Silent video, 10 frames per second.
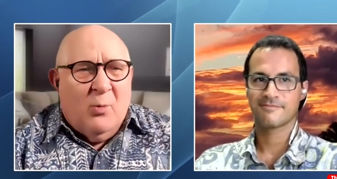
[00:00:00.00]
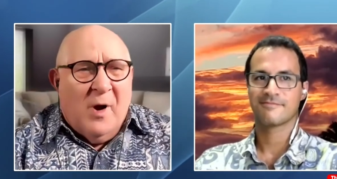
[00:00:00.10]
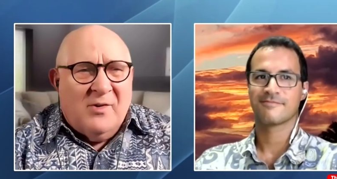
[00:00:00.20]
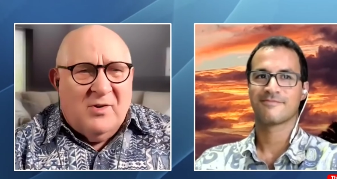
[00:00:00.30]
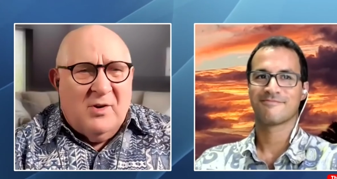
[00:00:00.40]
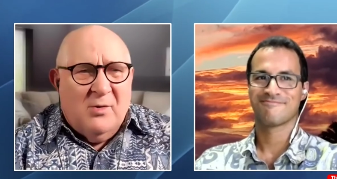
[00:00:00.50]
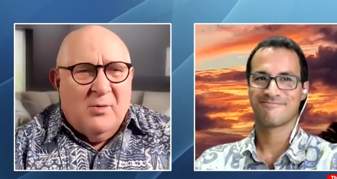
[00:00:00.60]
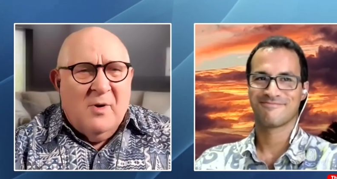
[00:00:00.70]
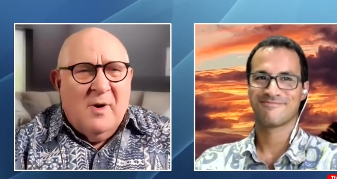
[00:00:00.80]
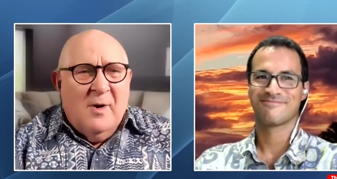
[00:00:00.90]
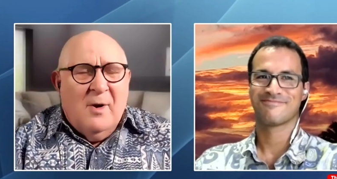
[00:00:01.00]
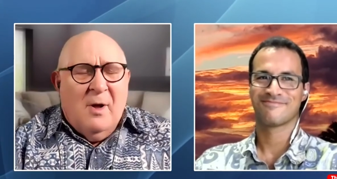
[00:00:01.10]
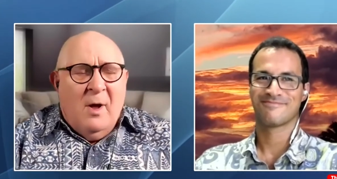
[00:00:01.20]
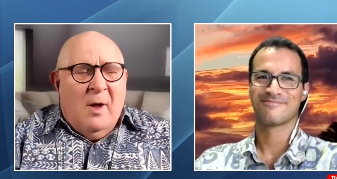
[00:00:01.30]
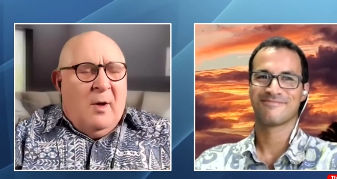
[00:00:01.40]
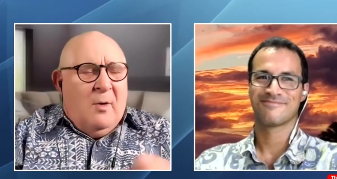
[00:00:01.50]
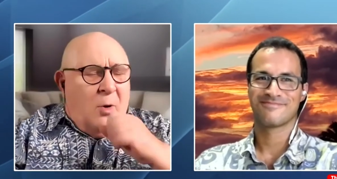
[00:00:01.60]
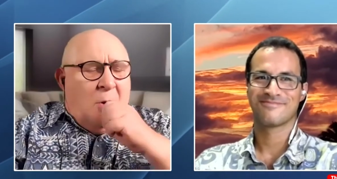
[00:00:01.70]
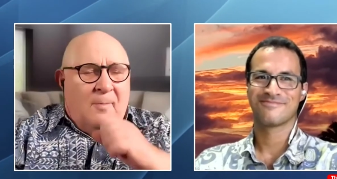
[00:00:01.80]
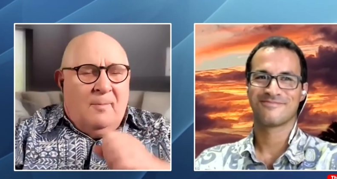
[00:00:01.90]
Speaker 1: and watching you.
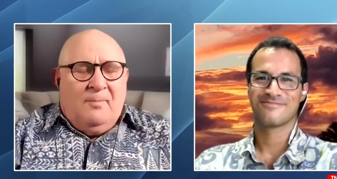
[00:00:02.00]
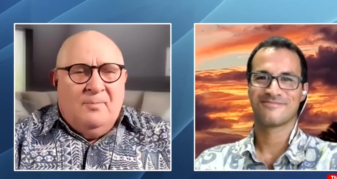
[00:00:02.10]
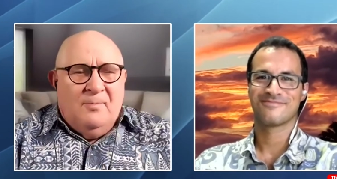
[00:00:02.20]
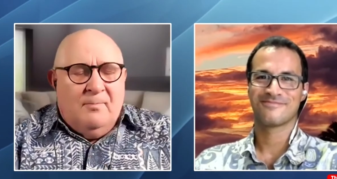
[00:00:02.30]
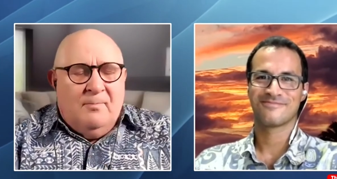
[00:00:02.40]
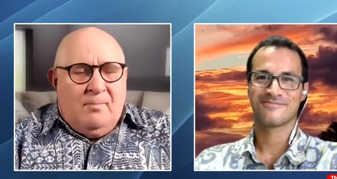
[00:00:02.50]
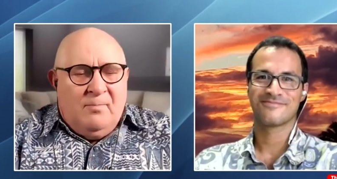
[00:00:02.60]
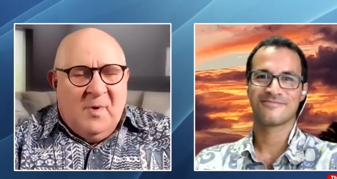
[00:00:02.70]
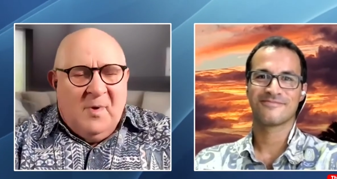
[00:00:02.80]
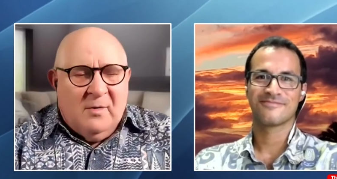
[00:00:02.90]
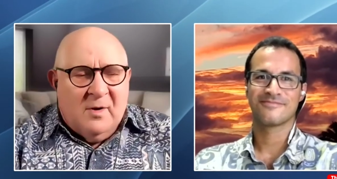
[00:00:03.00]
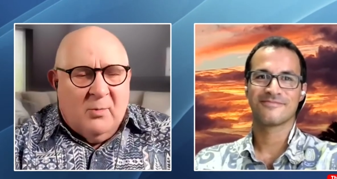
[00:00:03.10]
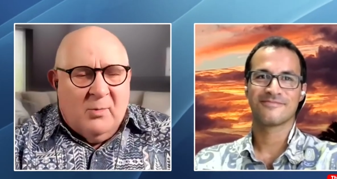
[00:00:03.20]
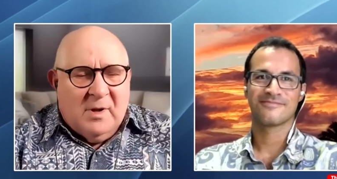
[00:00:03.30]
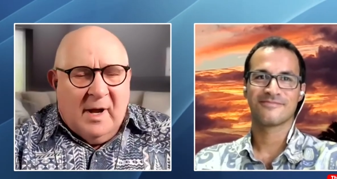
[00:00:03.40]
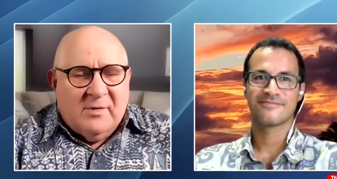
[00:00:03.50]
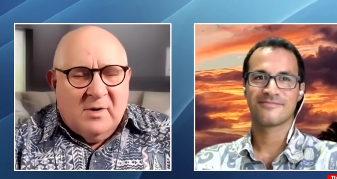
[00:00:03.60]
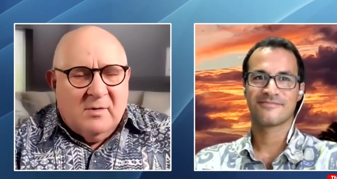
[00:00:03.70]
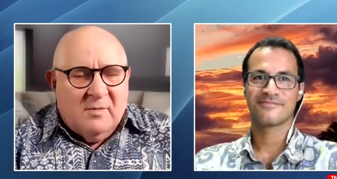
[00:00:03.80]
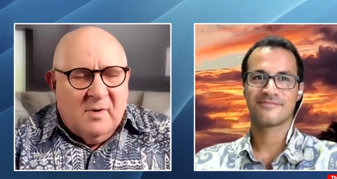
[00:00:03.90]
And we'd
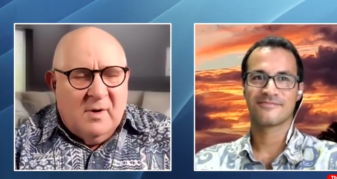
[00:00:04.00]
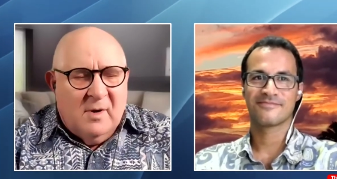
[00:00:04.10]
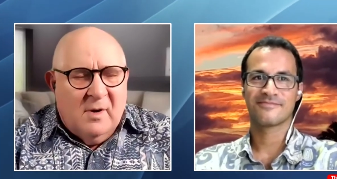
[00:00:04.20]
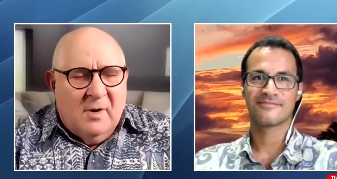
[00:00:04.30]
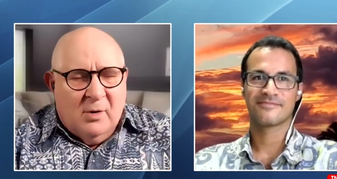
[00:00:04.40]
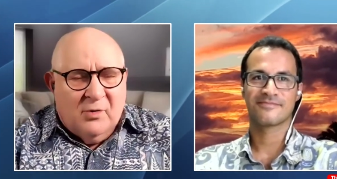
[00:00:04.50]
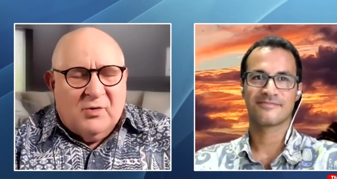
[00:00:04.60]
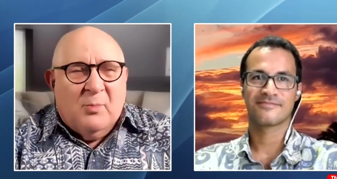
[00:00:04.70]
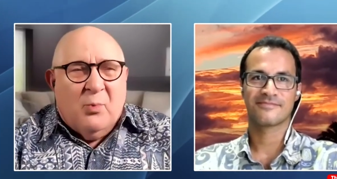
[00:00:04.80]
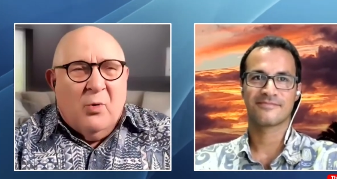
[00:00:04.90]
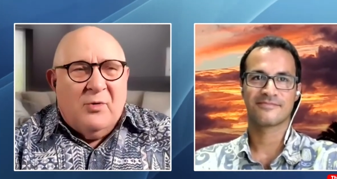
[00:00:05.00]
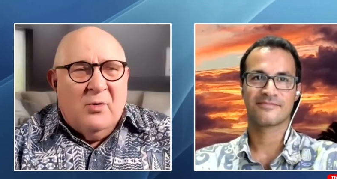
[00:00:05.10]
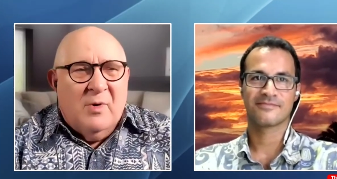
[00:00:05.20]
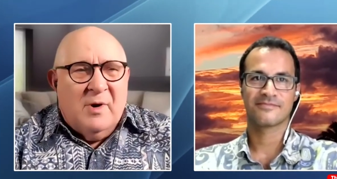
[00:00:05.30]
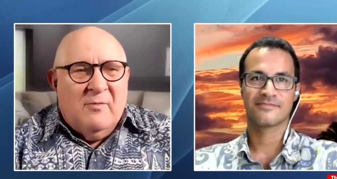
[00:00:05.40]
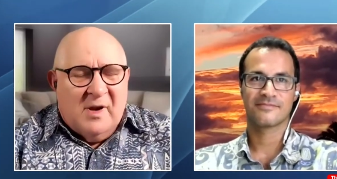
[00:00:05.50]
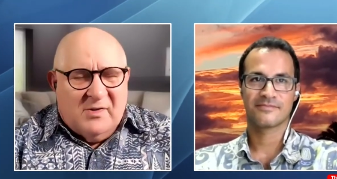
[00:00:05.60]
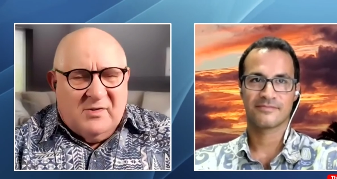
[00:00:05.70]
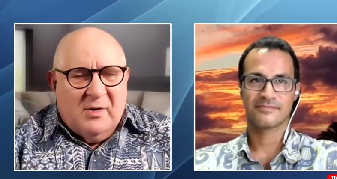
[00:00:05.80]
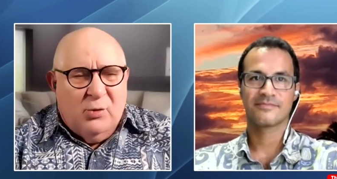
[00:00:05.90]
like to, support you and
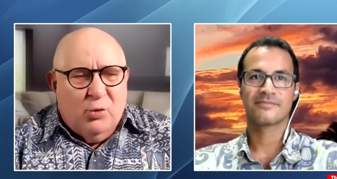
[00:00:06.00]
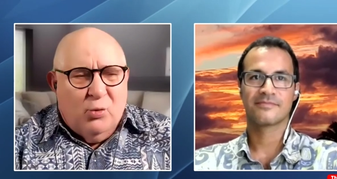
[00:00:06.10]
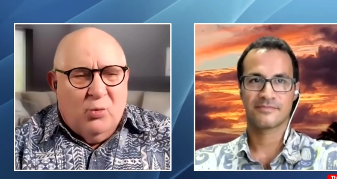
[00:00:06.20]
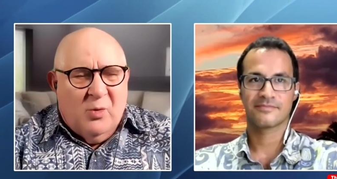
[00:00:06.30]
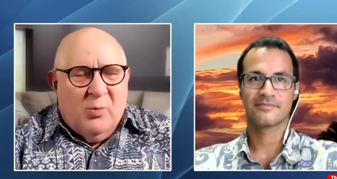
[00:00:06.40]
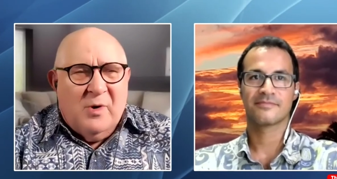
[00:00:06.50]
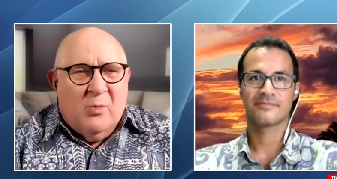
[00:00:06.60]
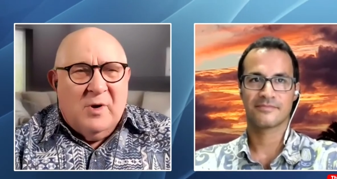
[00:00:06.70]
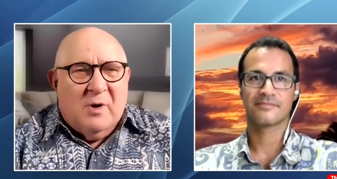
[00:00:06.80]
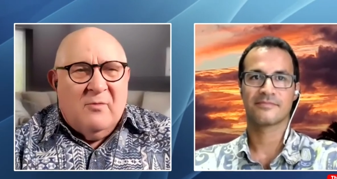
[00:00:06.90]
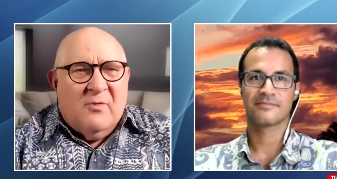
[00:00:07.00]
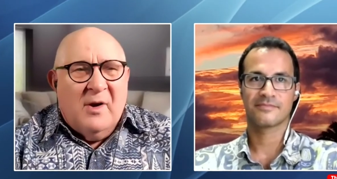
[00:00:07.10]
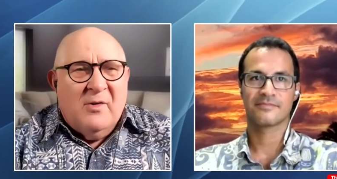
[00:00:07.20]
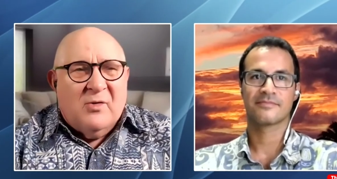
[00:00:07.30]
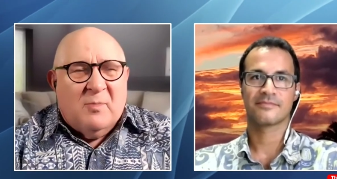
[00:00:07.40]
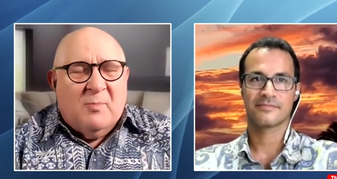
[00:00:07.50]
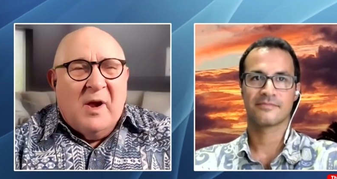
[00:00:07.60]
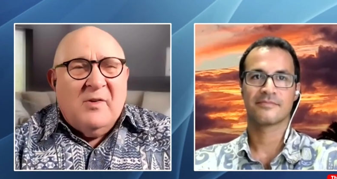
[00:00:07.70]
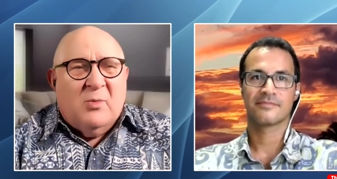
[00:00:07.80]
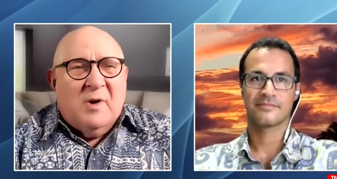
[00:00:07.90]
invest in you. We can find you
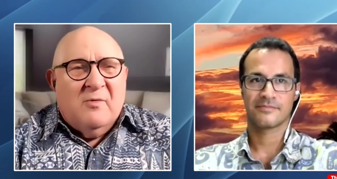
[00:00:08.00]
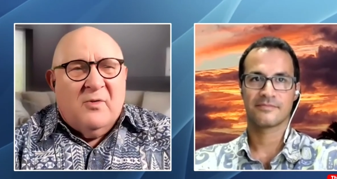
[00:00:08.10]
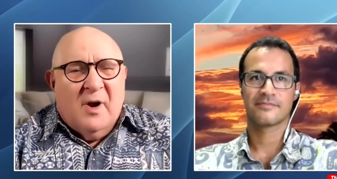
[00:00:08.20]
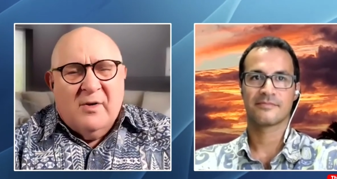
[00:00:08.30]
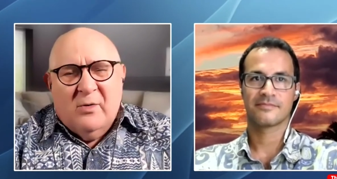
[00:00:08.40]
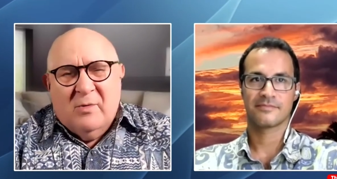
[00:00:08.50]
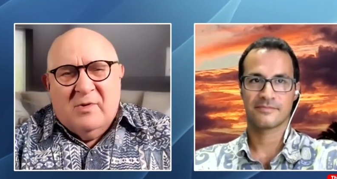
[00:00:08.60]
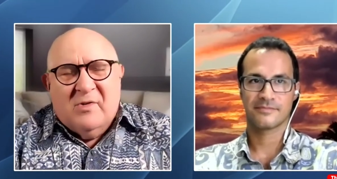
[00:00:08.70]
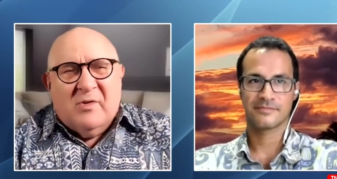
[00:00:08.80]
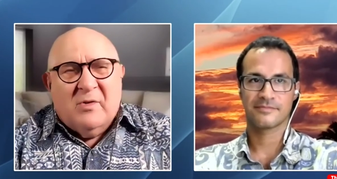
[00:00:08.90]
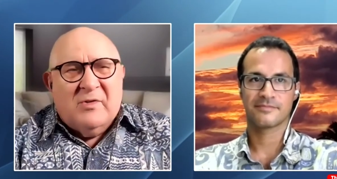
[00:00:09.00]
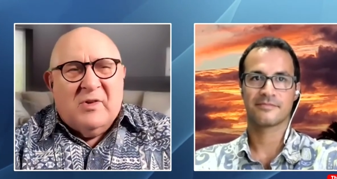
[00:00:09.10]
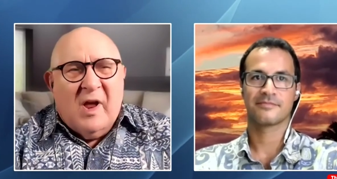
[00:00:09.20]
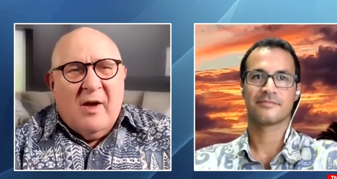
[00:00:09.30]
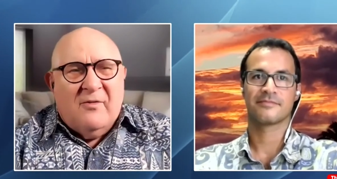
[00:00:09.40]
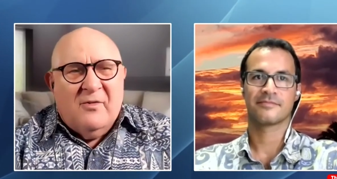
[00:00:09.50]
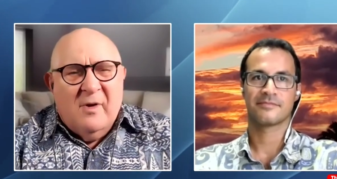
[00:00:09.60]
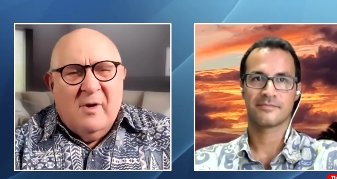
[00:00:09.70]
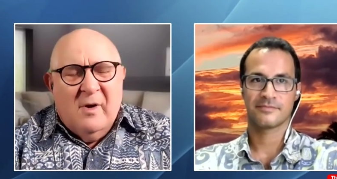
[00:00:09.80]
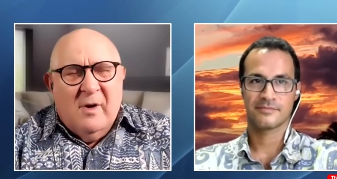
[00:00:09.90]
space. We can find you additional staff.
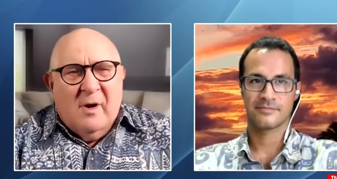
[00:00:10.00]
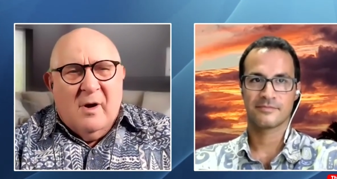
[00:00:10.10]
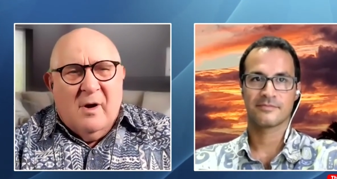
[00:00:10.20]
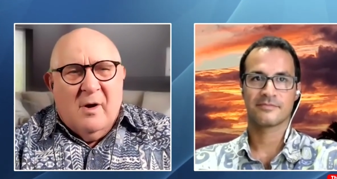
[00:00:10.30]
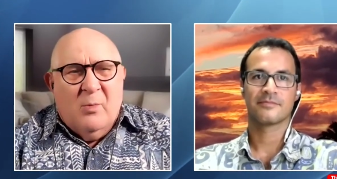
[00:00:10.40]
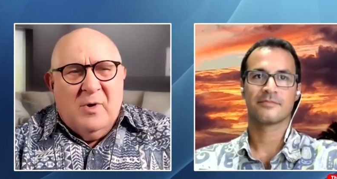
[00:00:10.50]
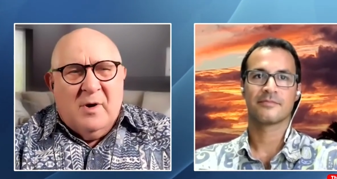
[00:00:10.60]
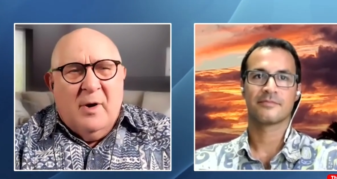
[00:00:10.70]
We can